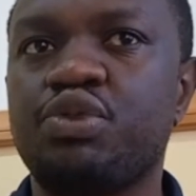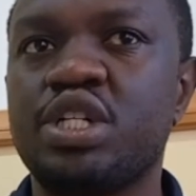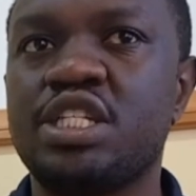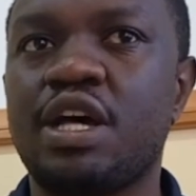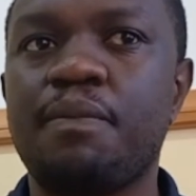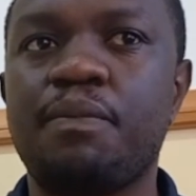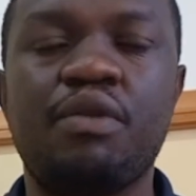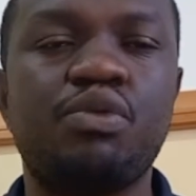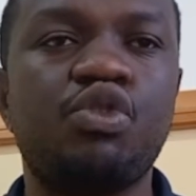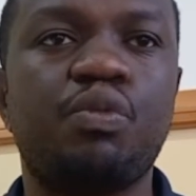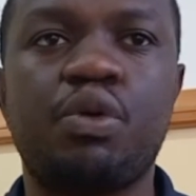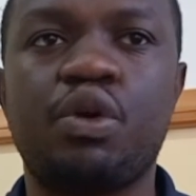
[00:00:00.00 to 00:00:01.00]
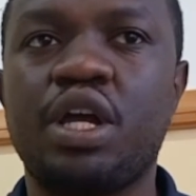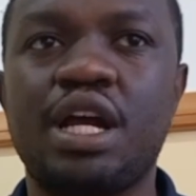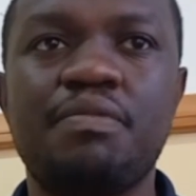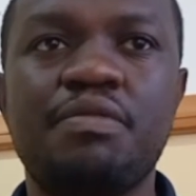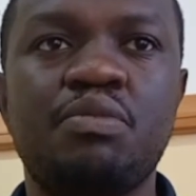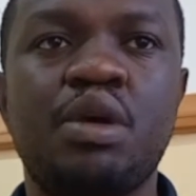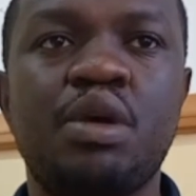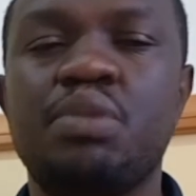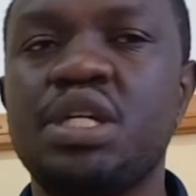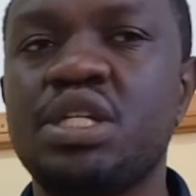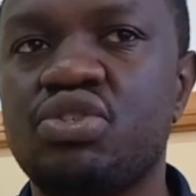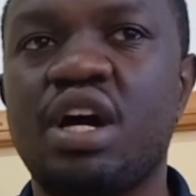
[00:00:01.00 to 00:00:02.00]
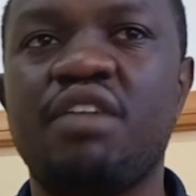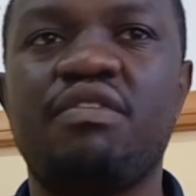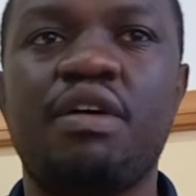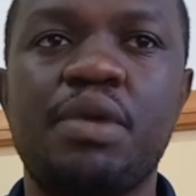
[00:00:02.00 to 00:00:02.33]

For example, have you programmed maybe in Java,